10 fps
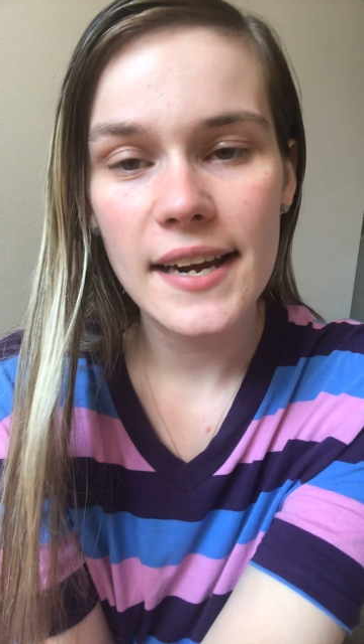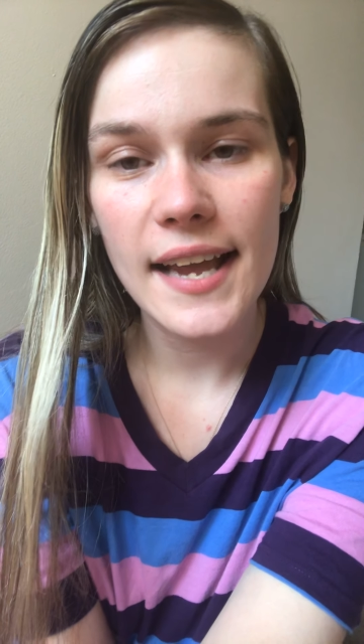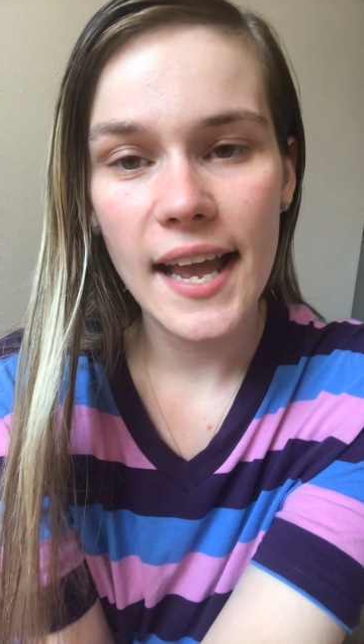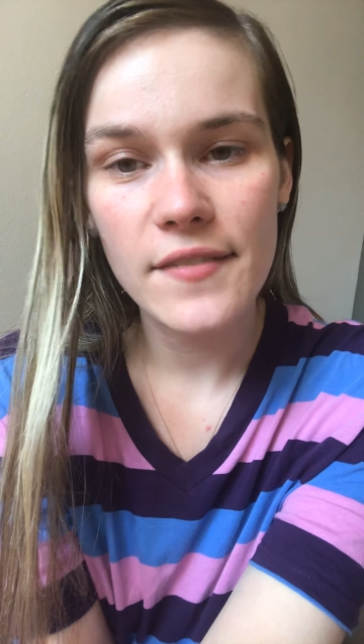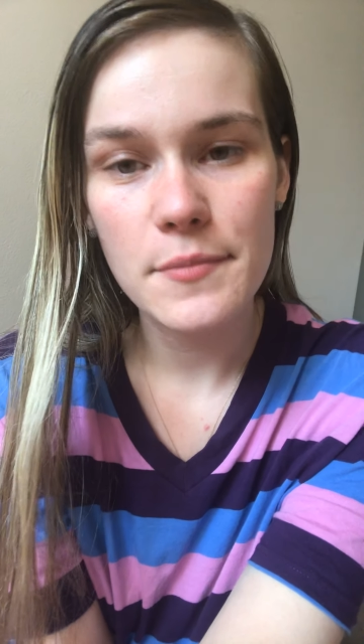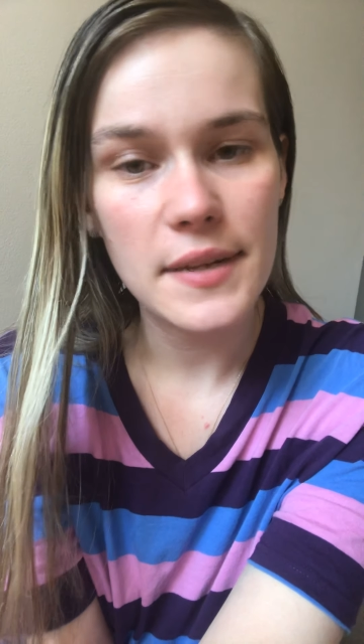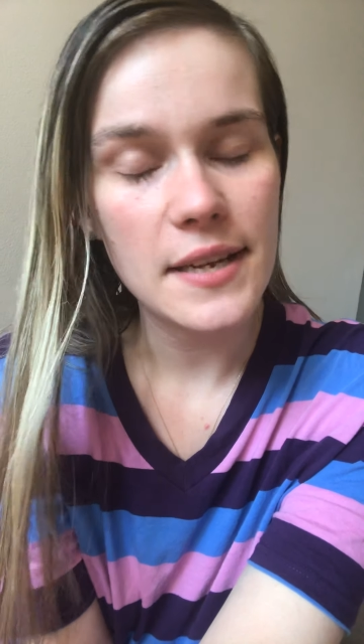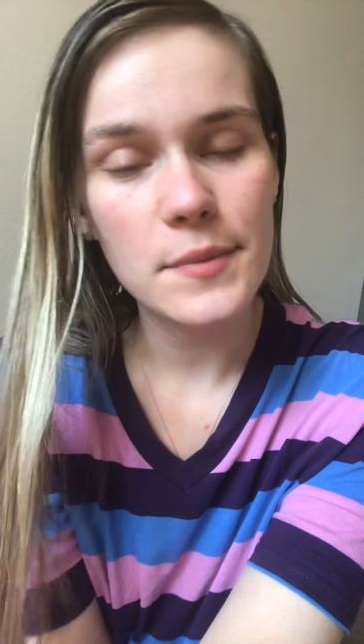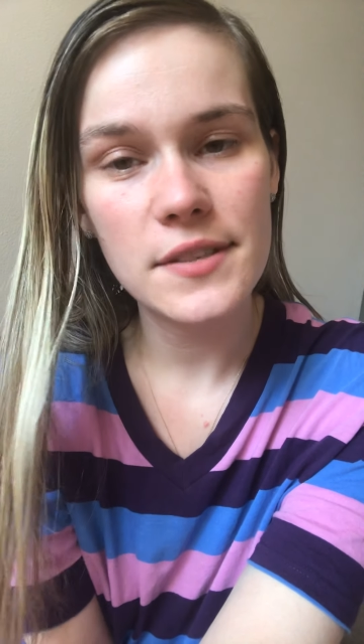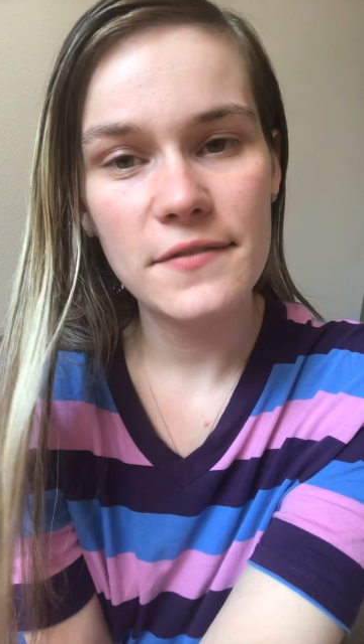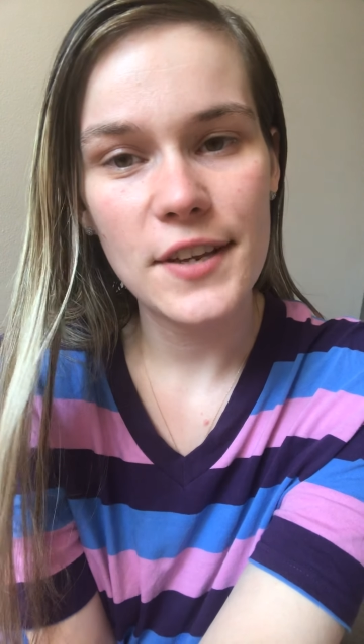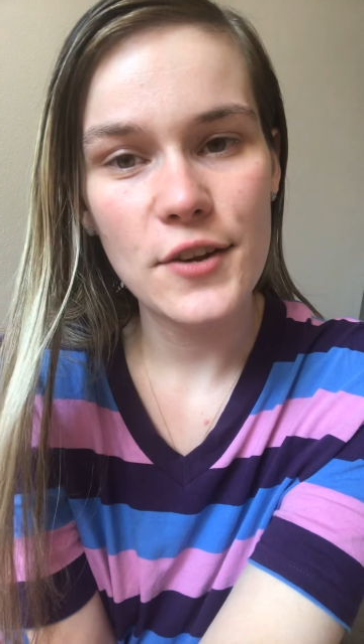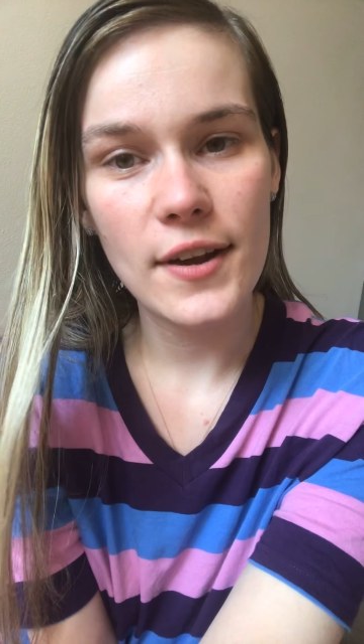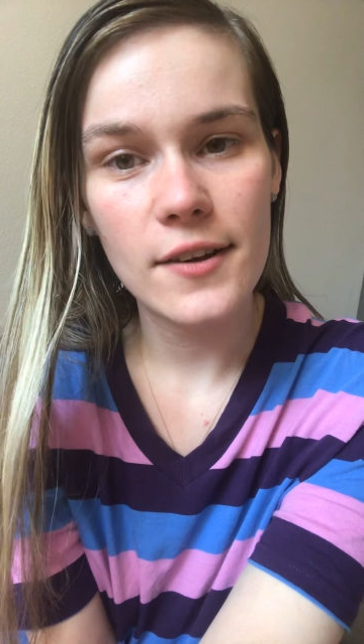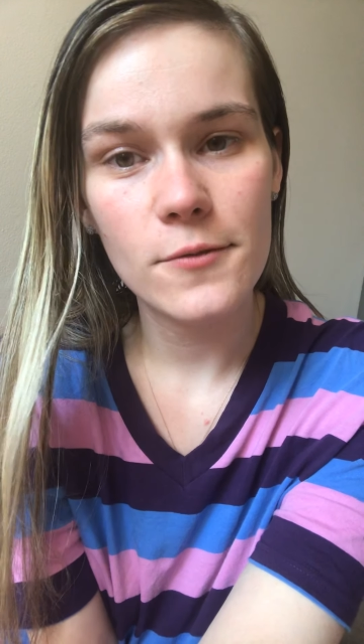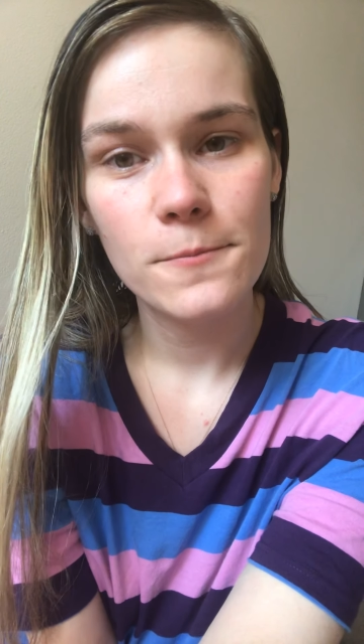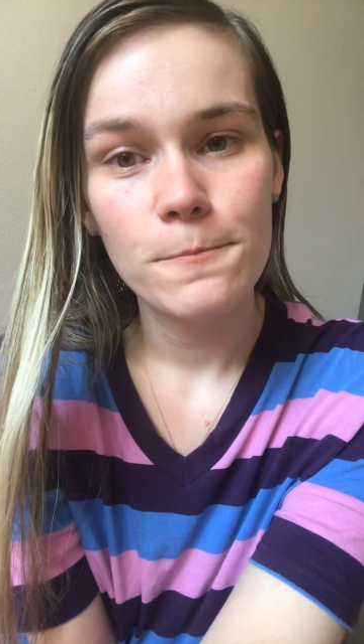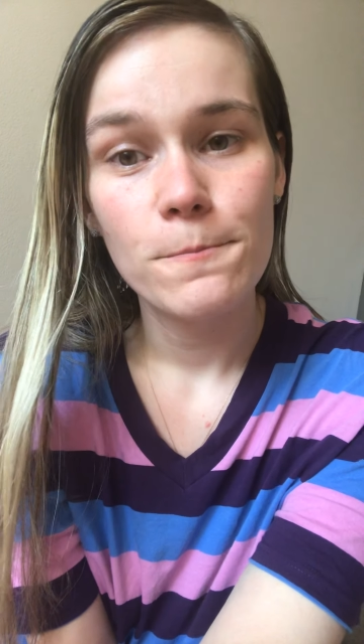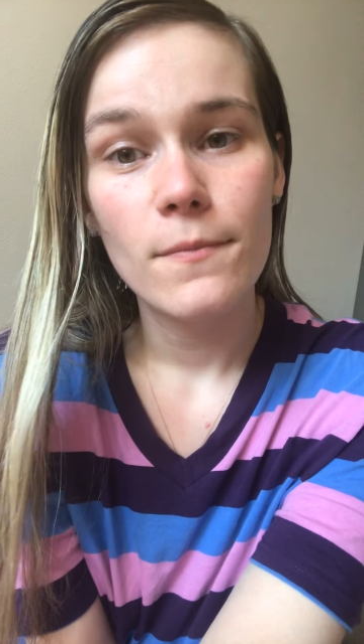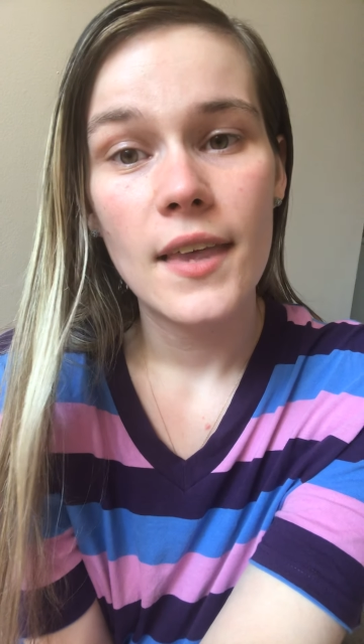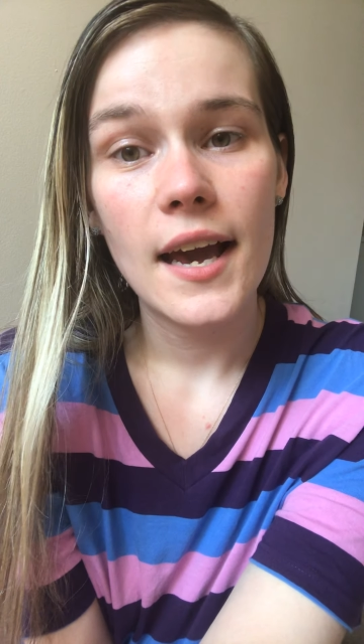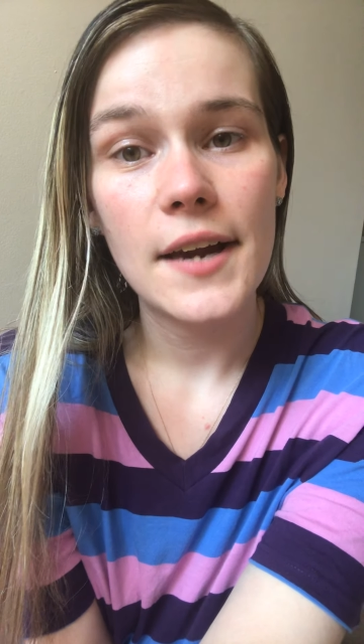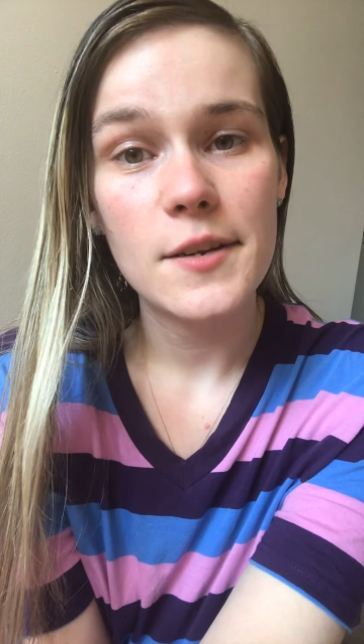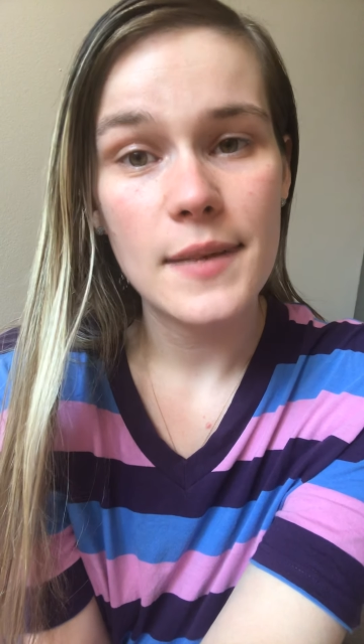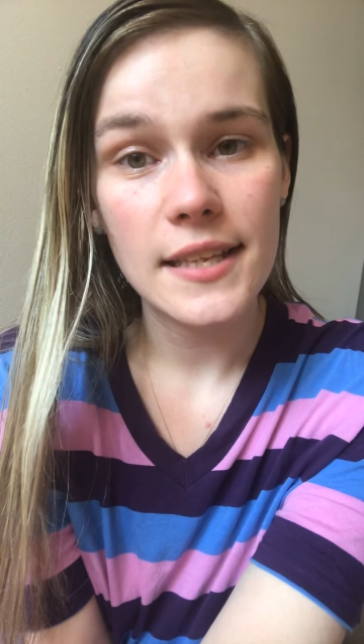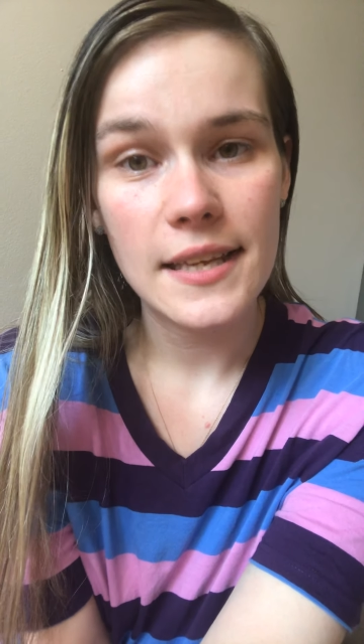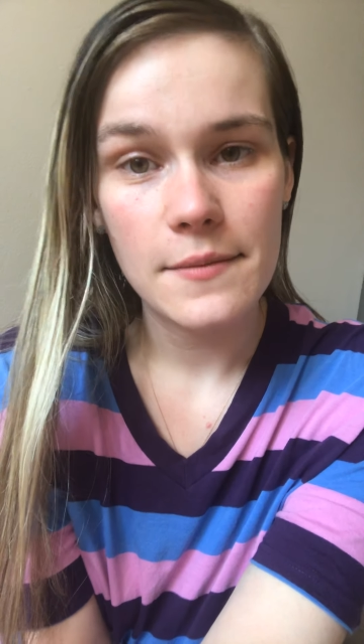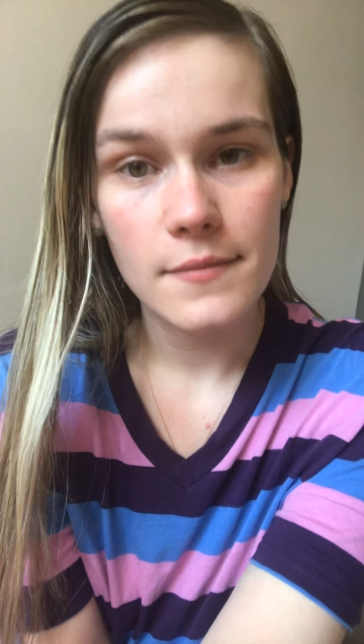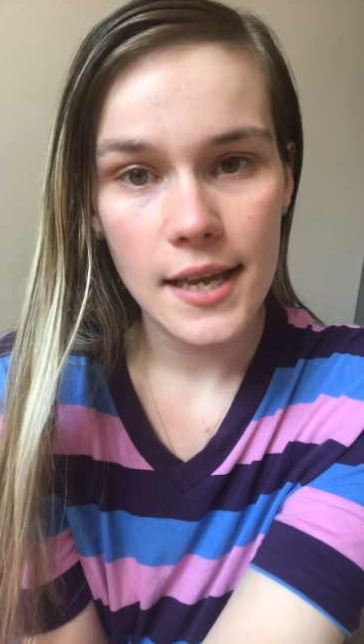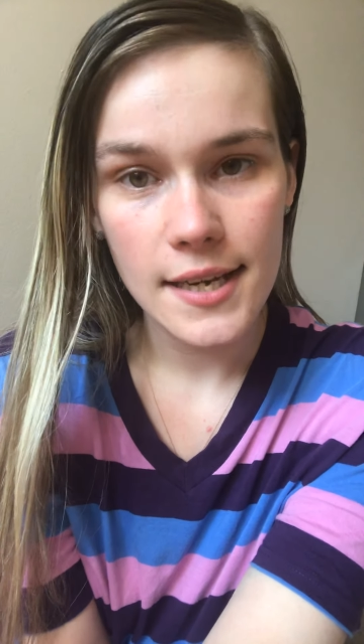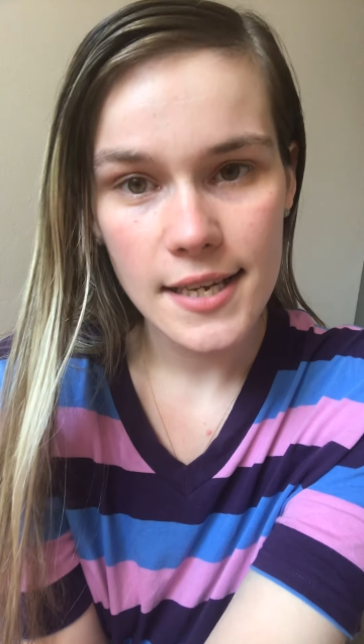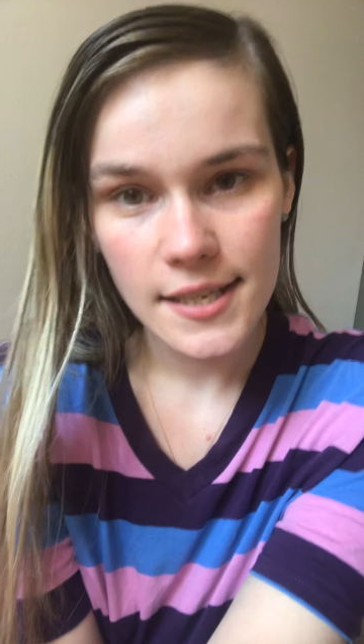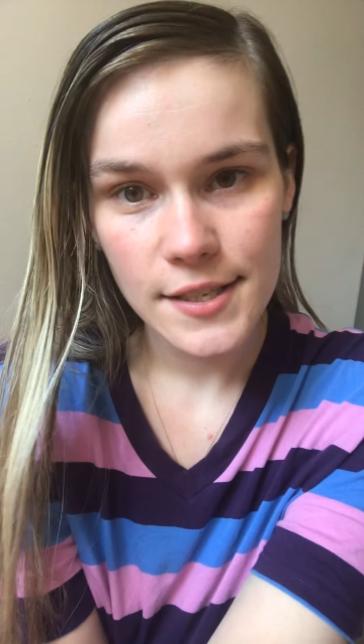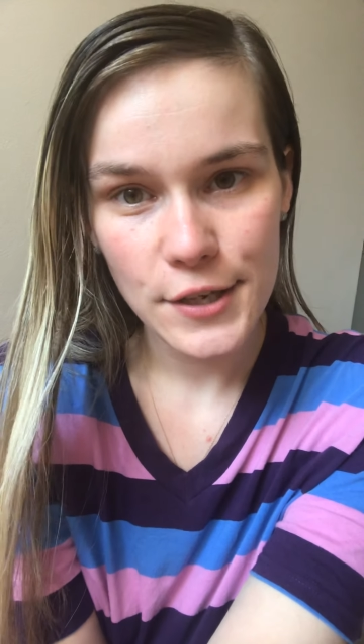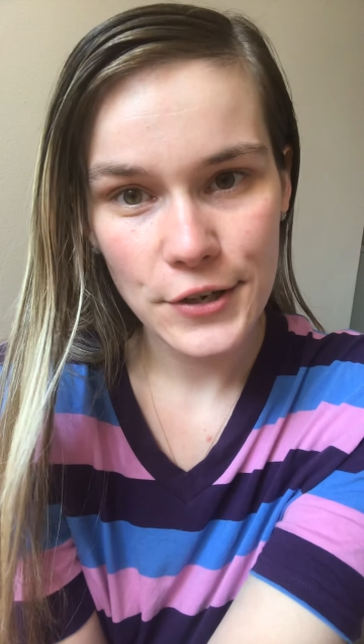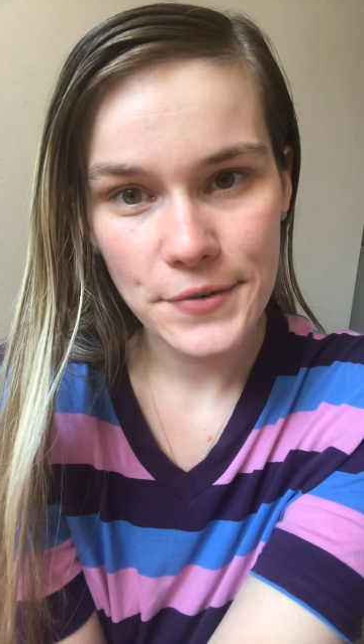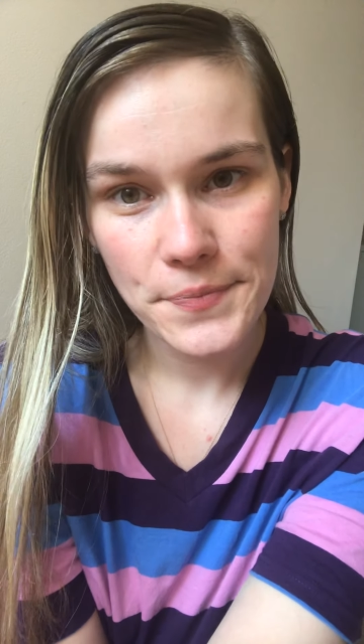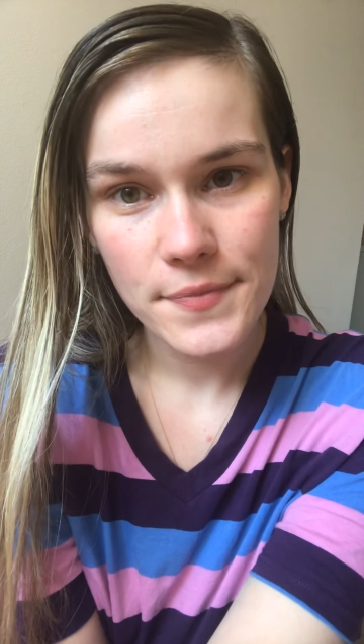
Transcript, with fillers: and I haven't been able to figure out how to make them any easier.